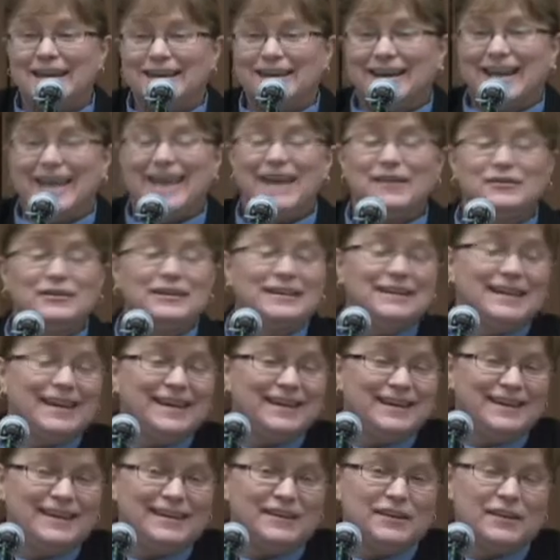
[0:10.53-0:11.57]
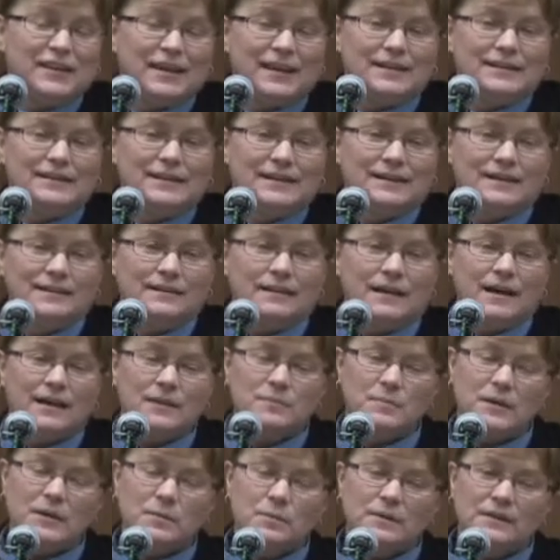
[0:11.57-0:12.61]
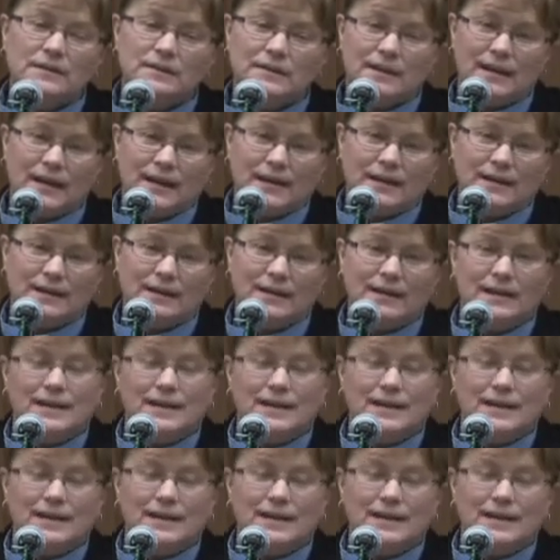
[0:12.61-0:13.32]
I have to tell you that a lot of people say